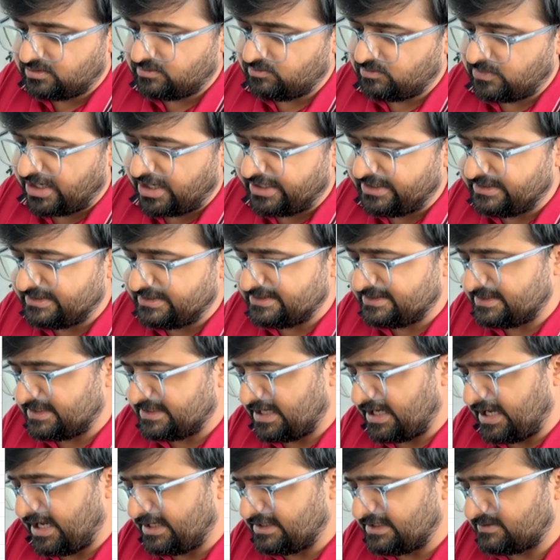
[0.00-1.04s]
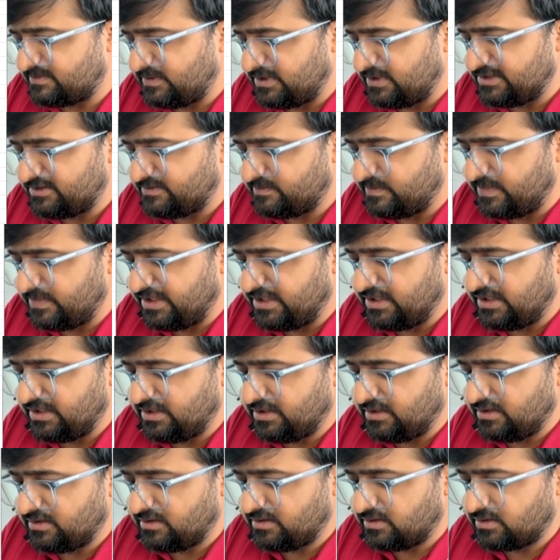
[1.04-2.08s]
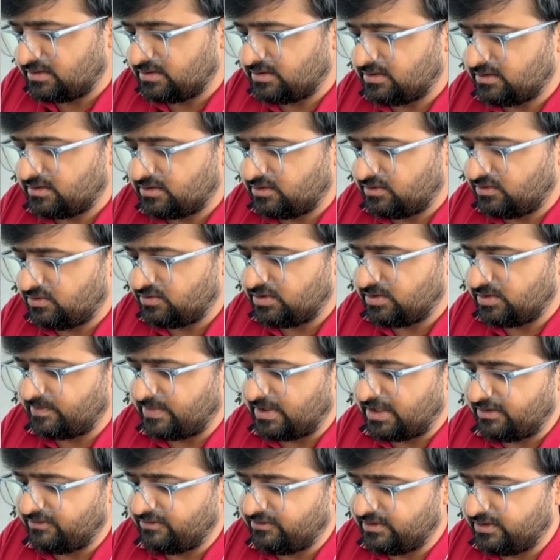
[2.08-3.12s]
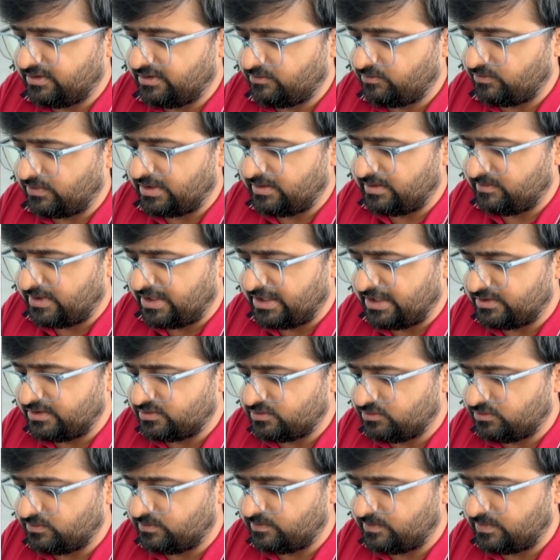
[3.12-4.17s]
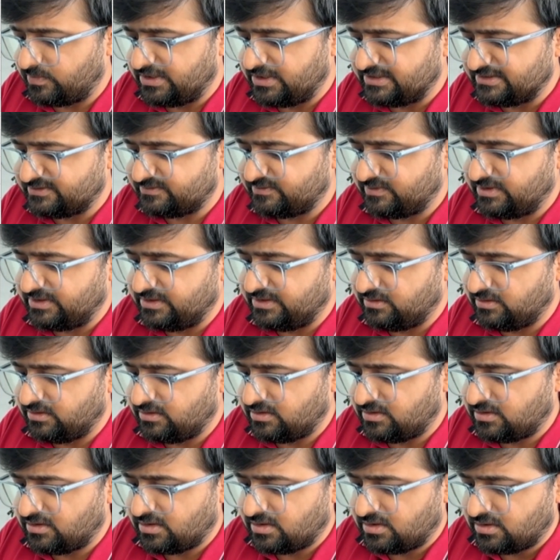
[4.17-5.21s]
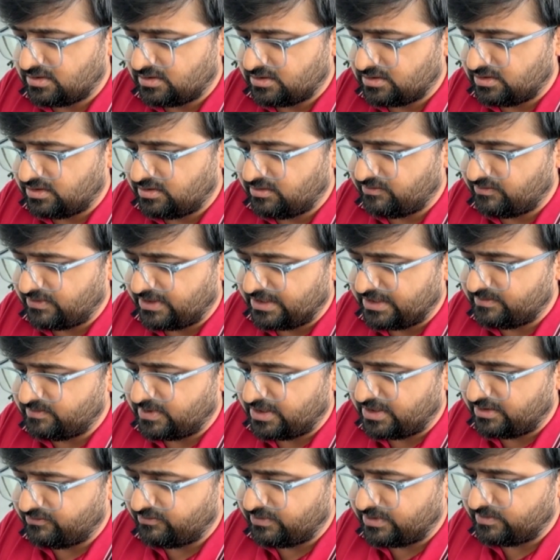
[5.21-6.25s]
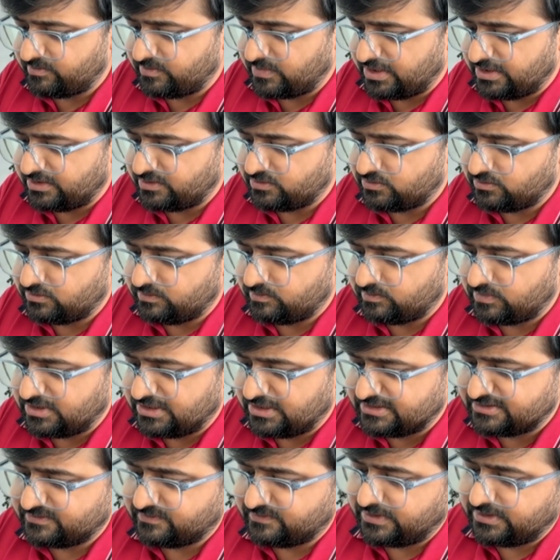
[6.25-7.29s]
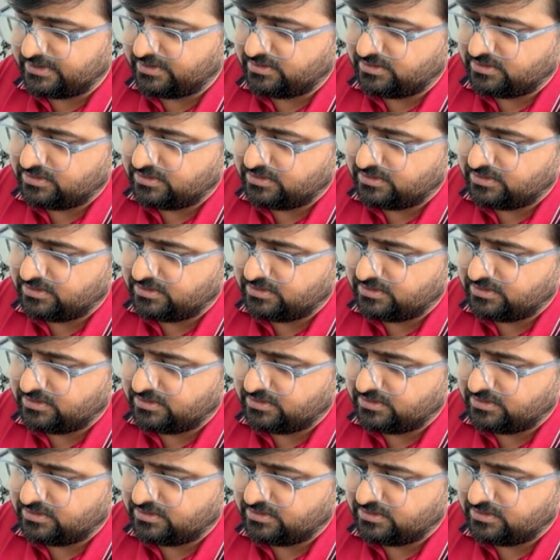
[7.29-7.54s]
minus x plus b to the power 1 by 2 plus 1 divide by 1 by 2 plus 1,